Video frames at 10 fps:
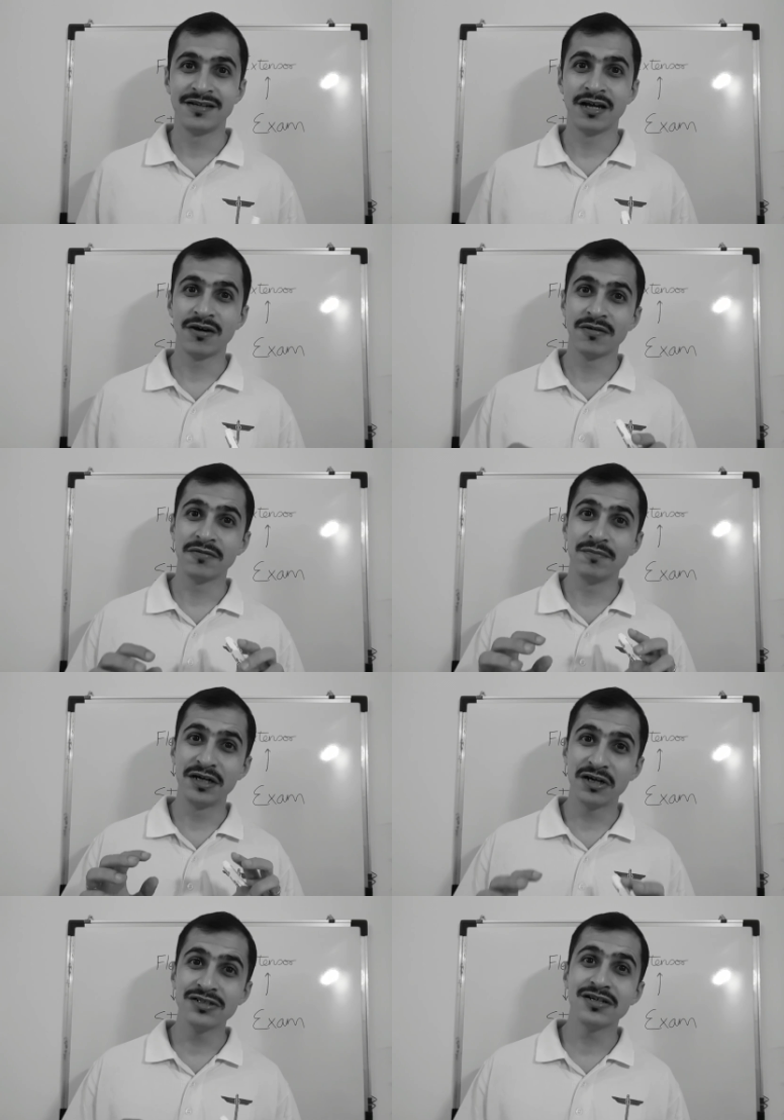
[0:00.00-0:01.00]
Now,
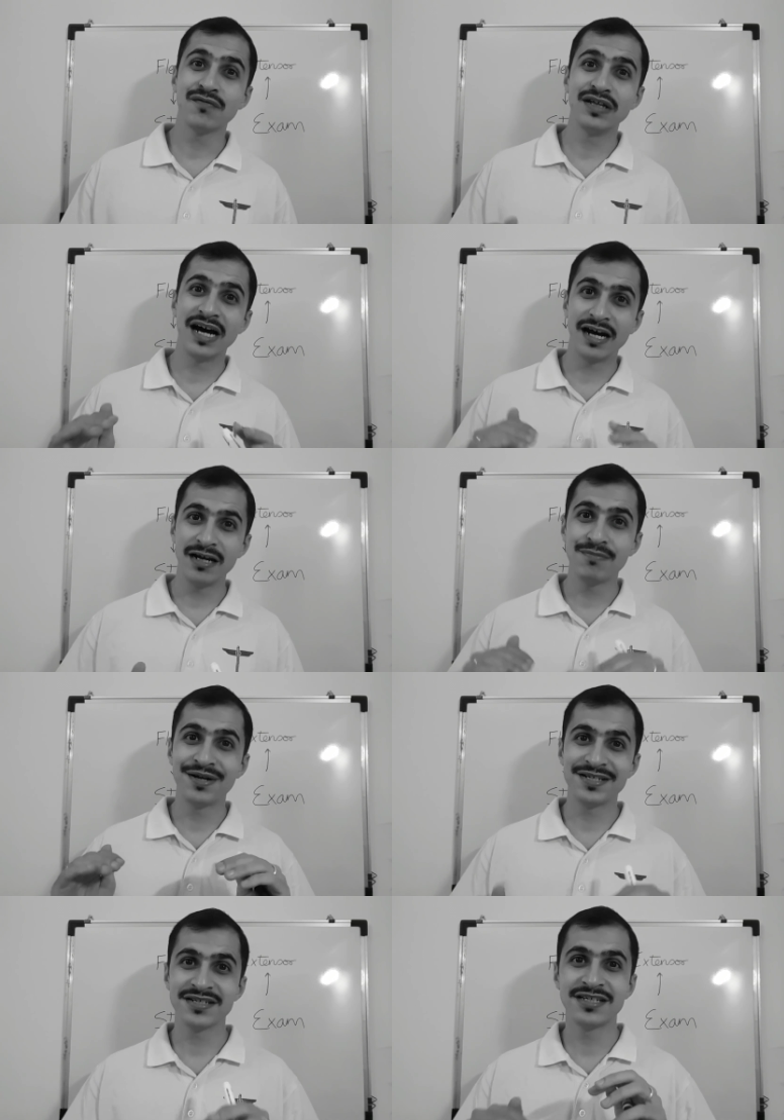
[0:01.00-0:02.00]
because of the high
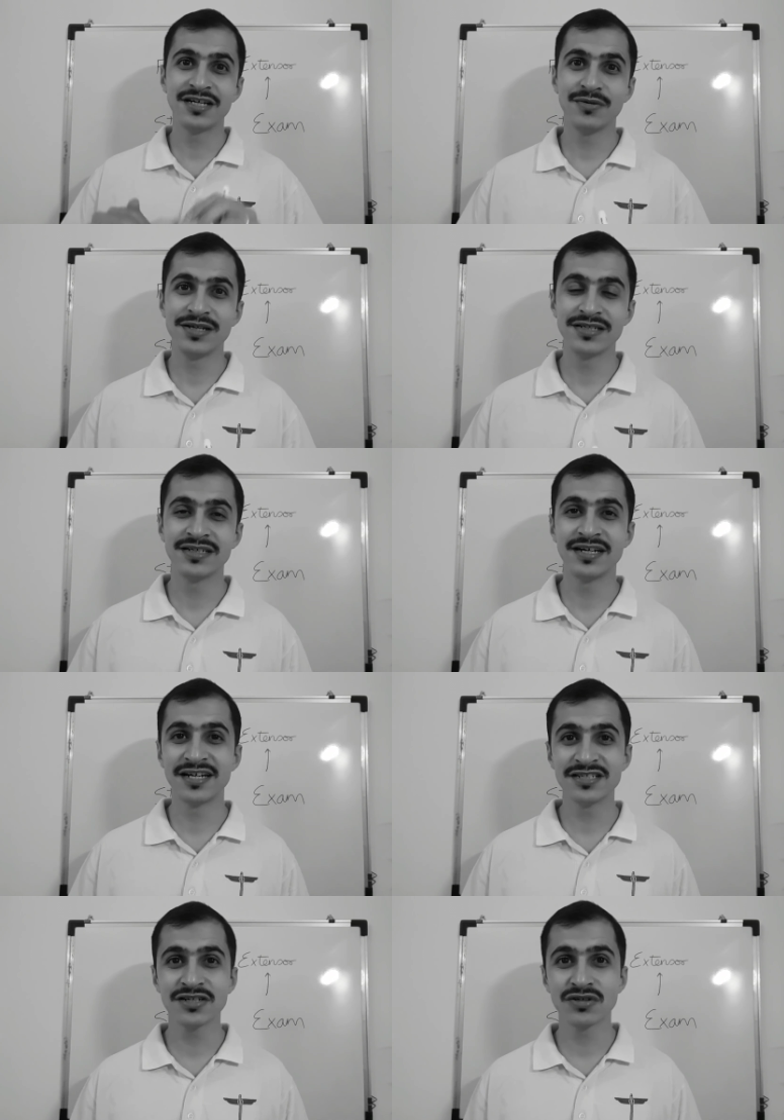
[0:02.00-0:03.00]
pressure situation, it
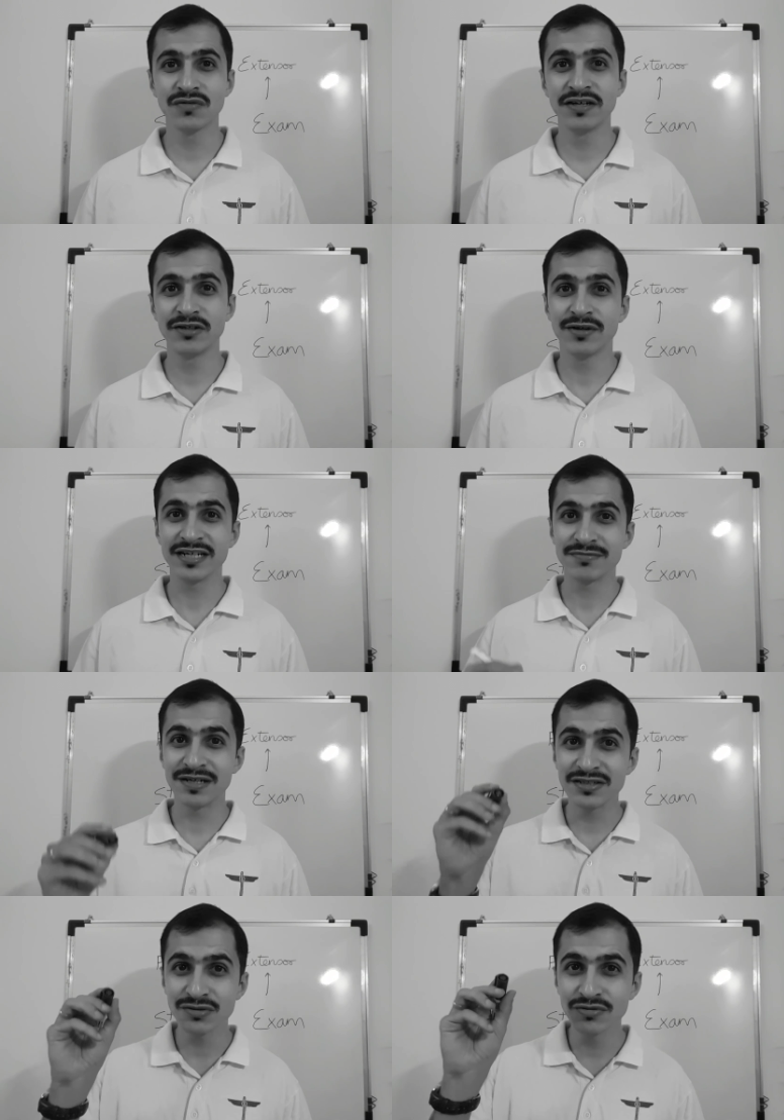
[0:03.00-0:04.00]
doesn't know whether to
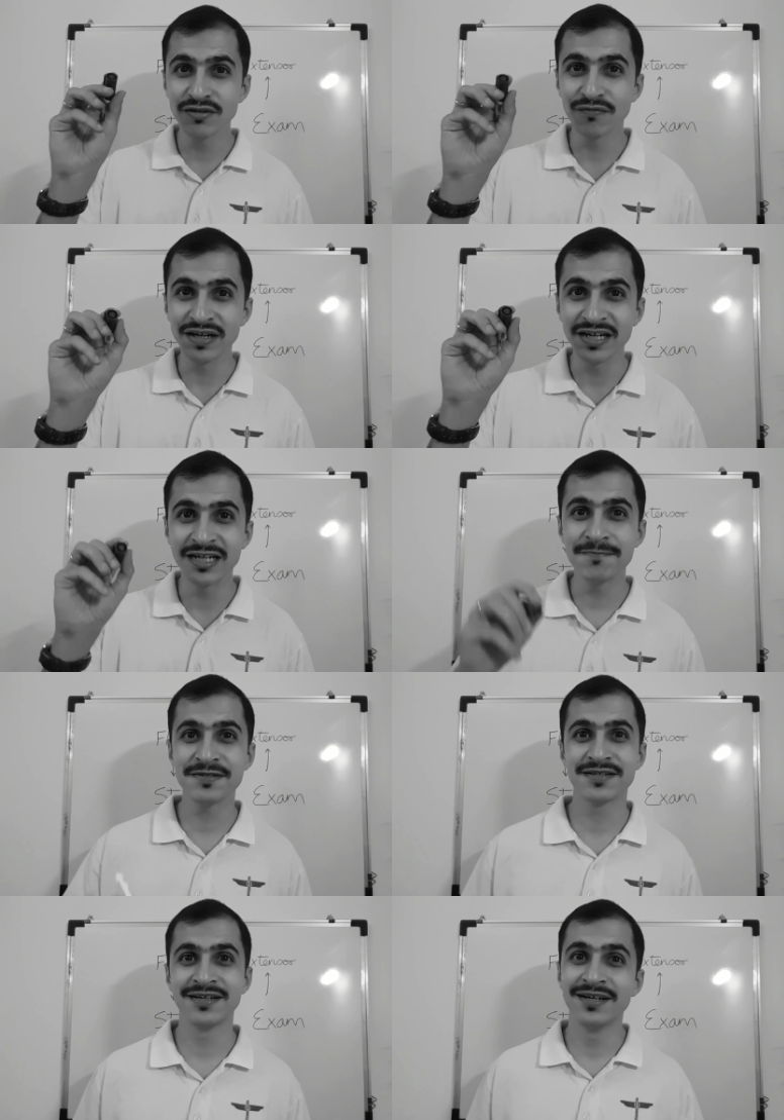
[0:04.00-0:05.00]
express through the
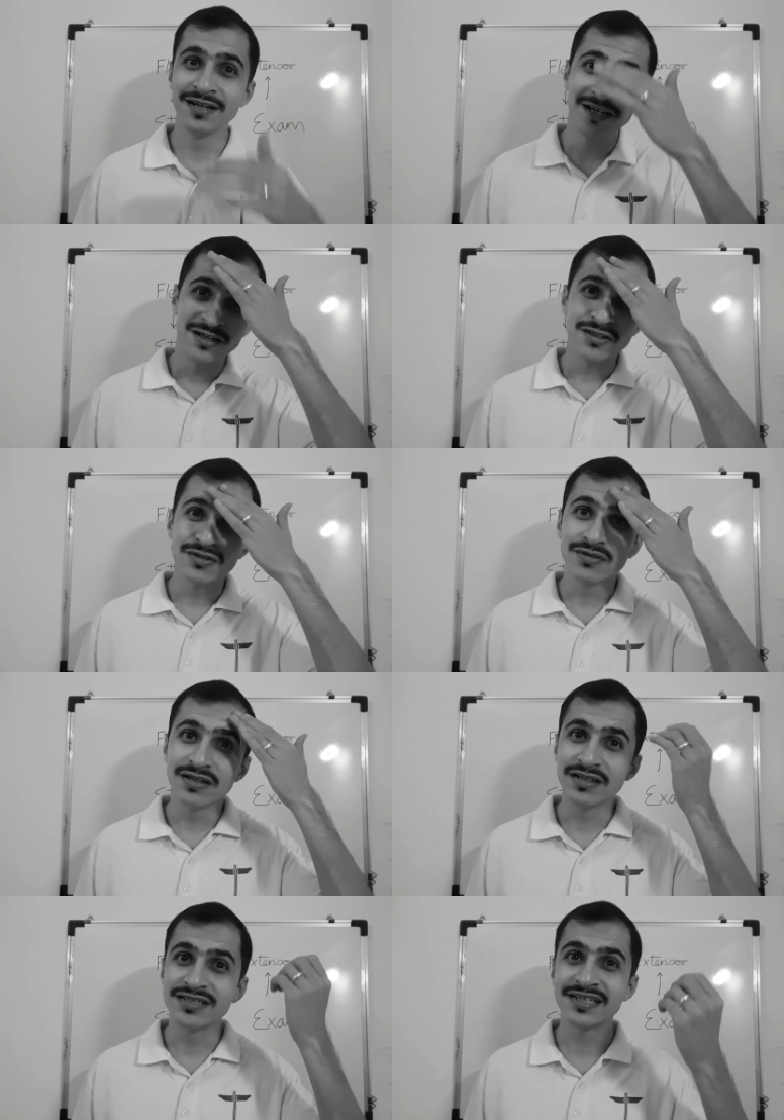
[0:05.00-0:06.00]
fingertips, through
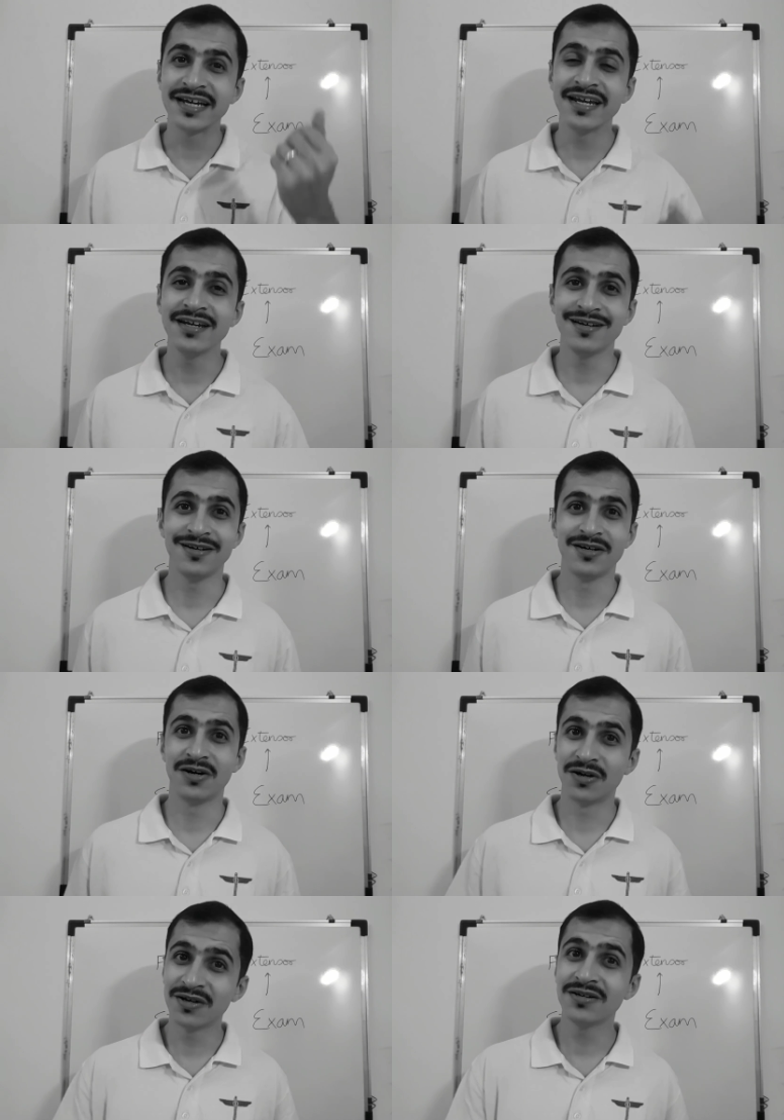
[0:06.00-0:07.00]
the skin,
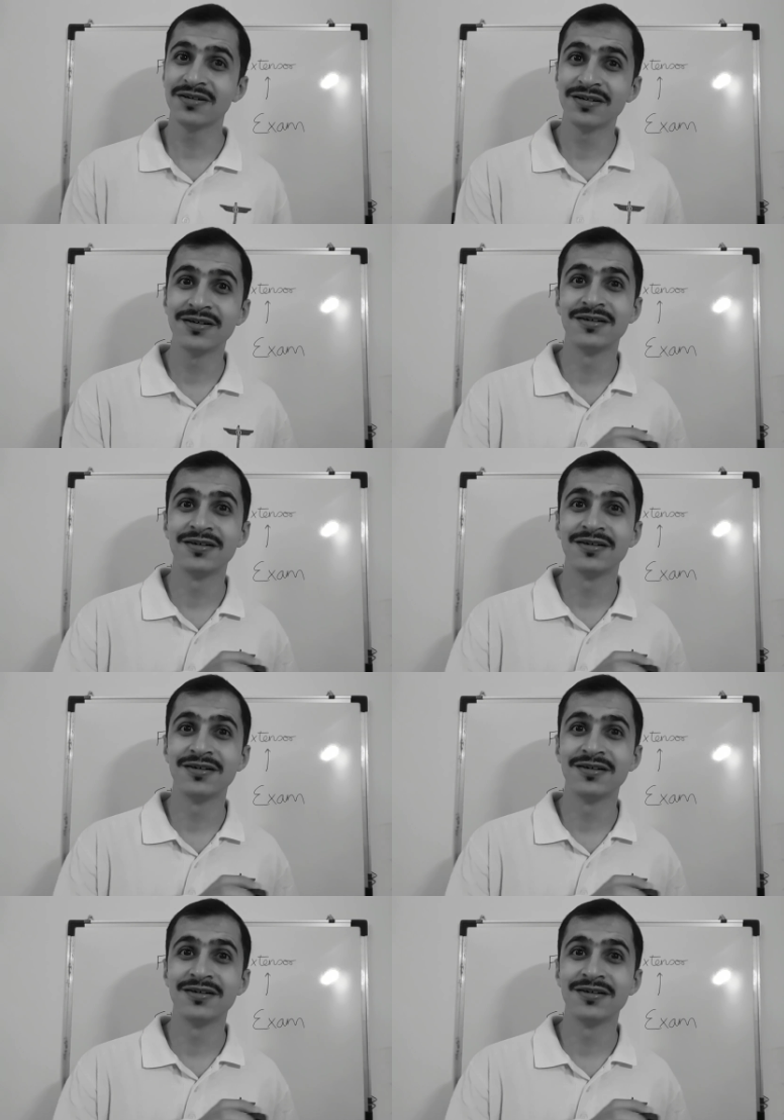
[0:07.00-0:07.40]
or